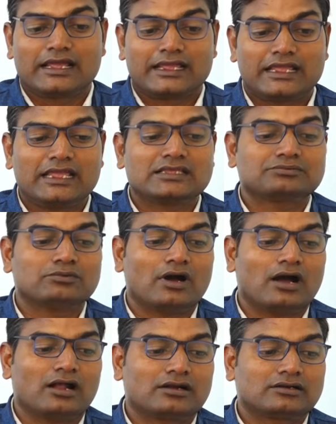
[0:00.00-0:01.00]
Each
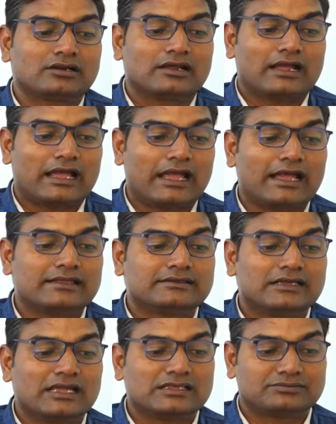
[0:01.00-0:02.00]
part has
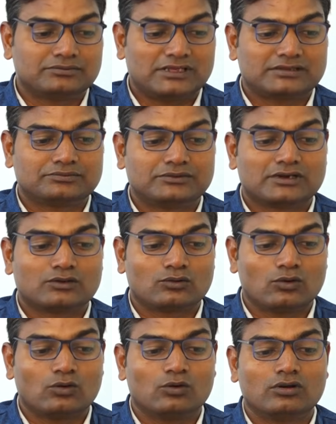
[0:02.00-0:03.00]
a specific
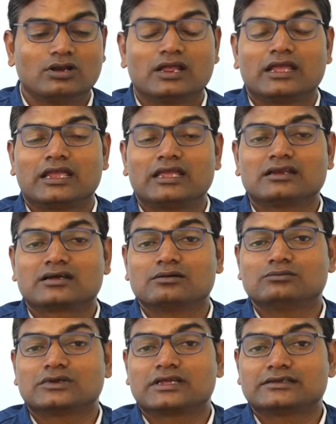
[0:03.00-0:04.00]
role in
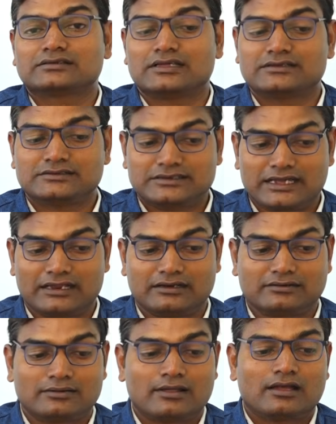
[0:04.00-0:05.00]
communication
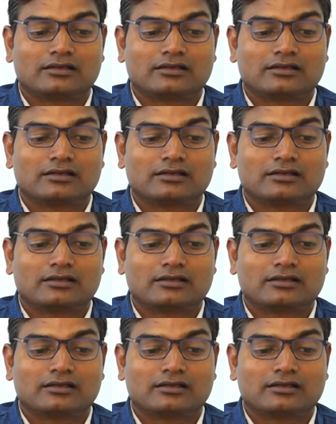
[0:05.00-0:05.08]
chain.